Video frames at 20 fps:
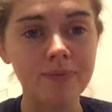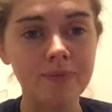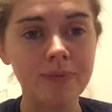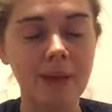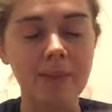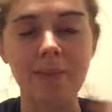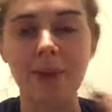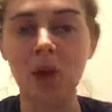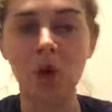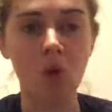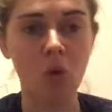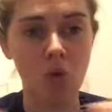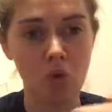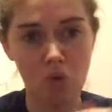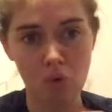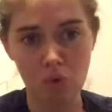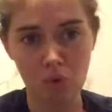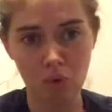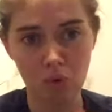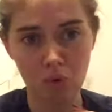that my
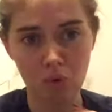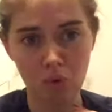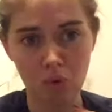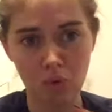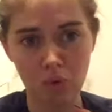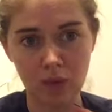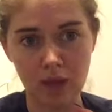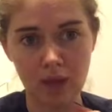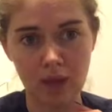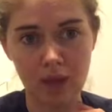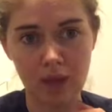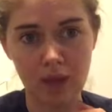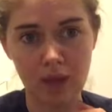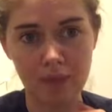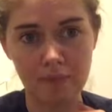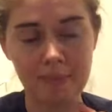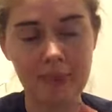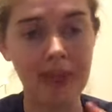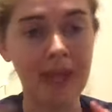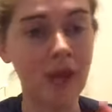whole,
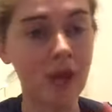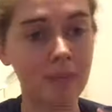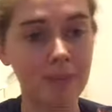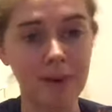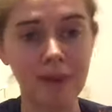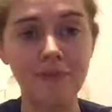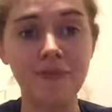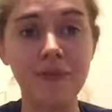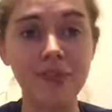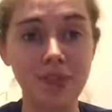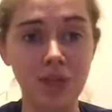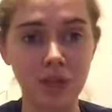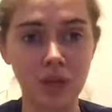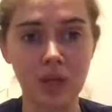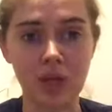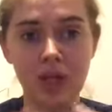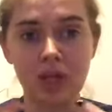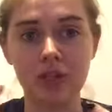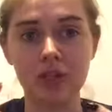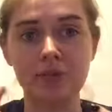my health, my physical
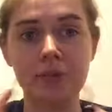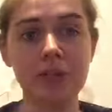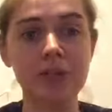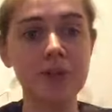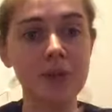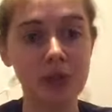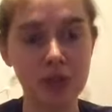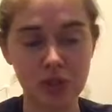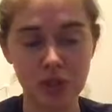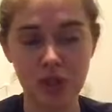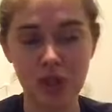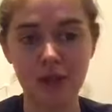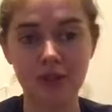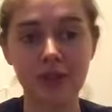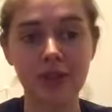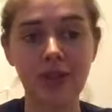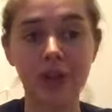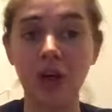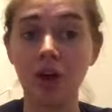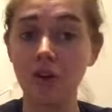health, my spiritual health,
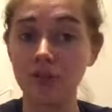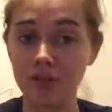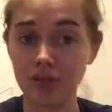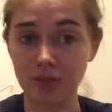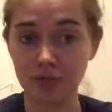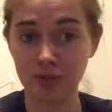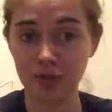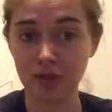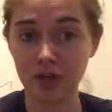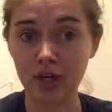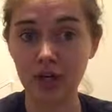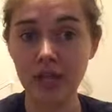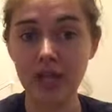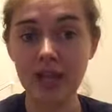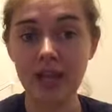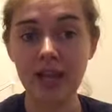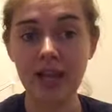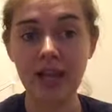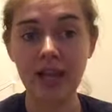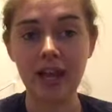they all suffer.
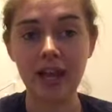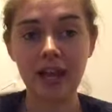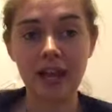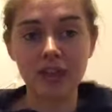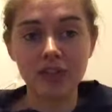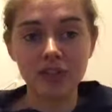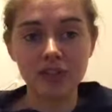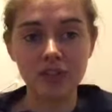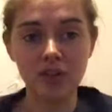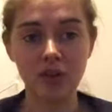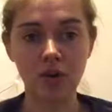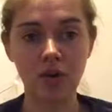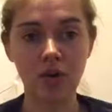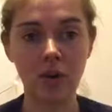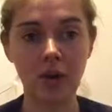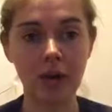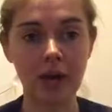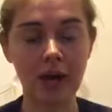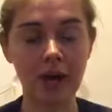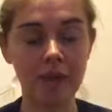And
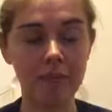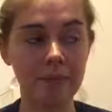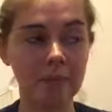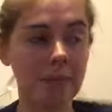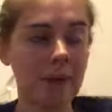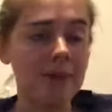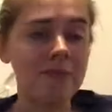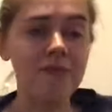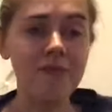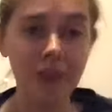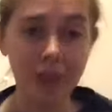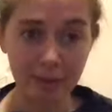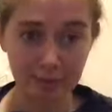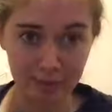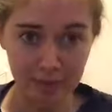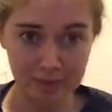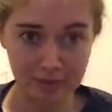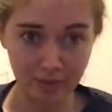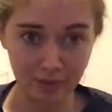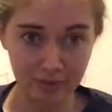so, um, and my
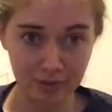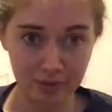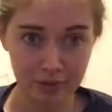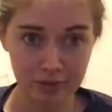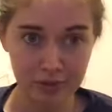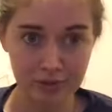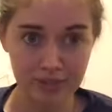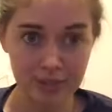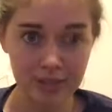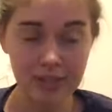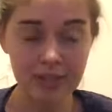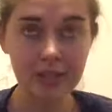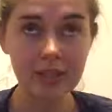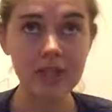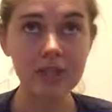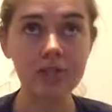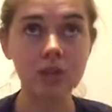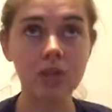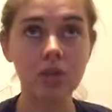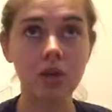family suffers.
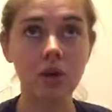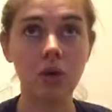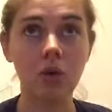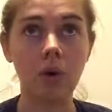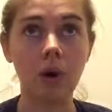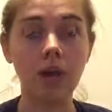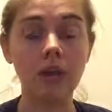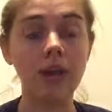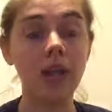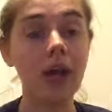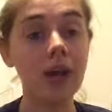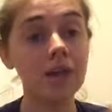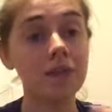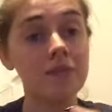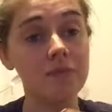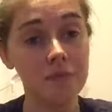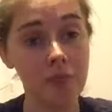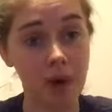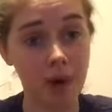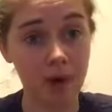So a lot
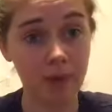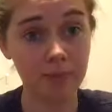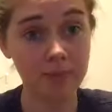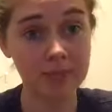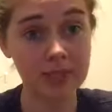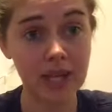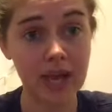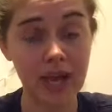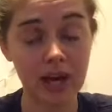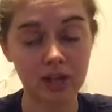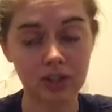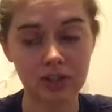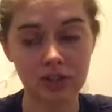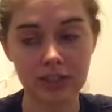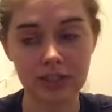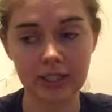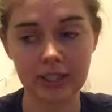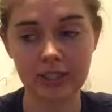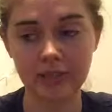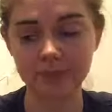of moms
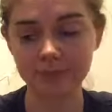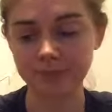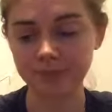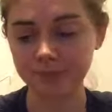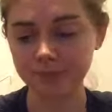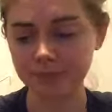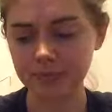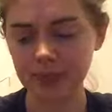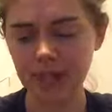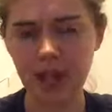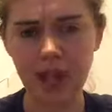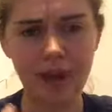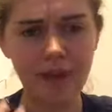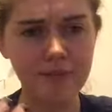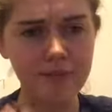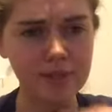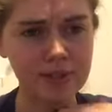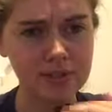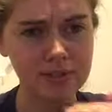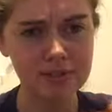actually
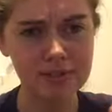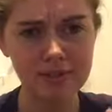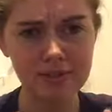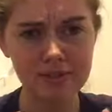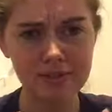have this